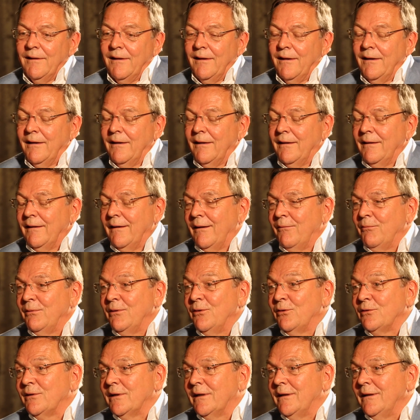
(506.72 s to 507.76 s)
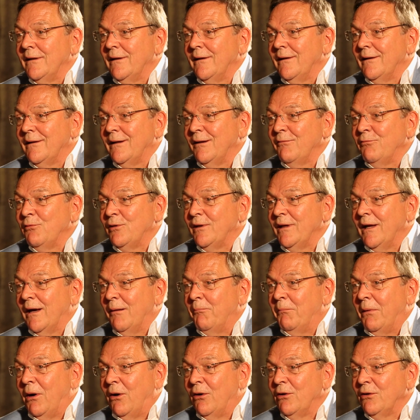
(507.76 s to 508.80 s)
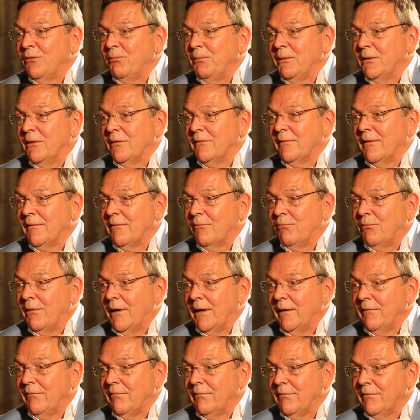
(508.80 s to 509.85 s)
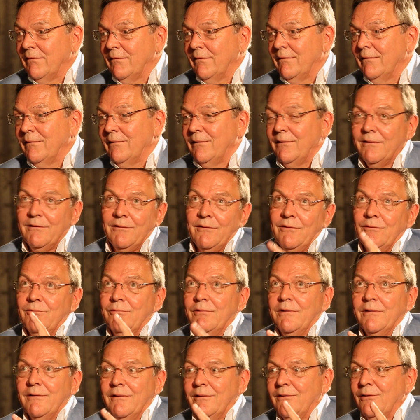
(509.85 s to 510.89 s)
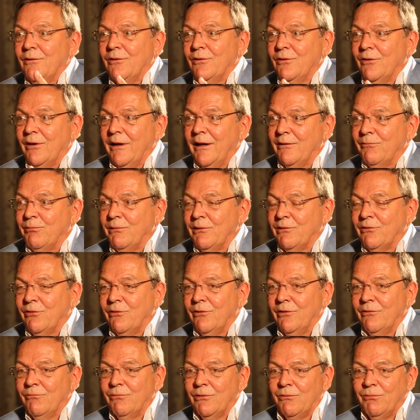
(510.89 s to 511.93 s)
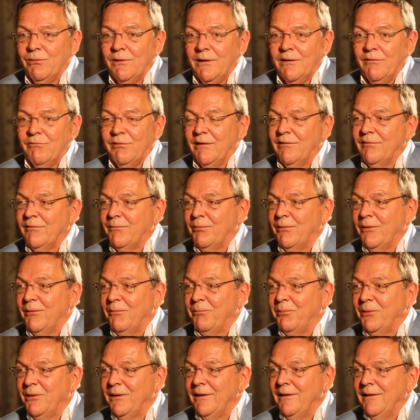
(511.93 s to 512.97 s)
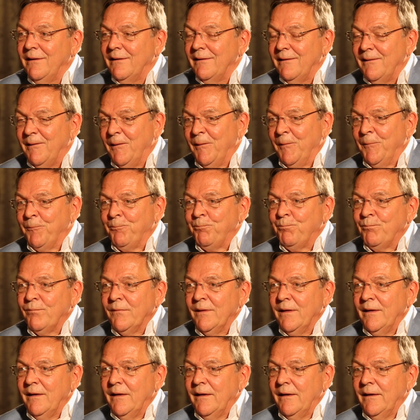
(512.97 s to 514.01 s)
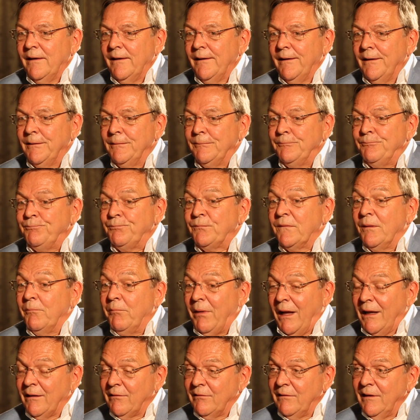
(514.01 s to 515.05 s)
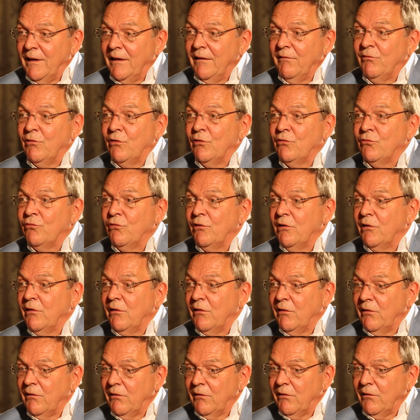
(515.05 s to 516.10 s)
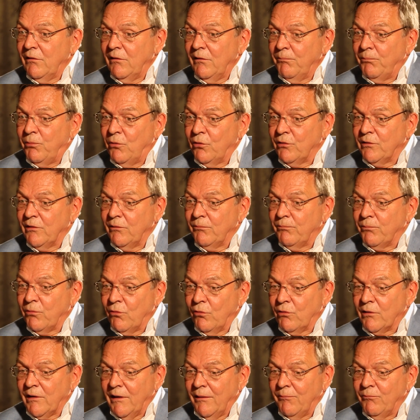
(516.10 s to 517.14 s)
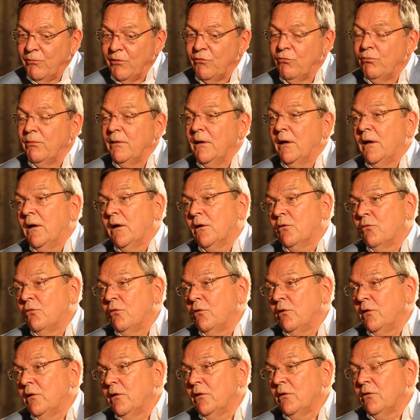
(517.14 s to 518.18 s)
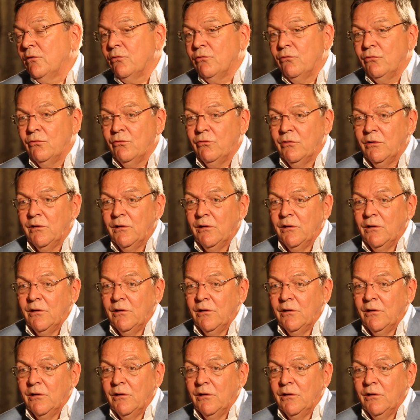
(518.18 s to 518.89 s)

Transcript: I will not give you the amounts, because otherwise your head will turn what we invest per year. But there is also an important program which we are going to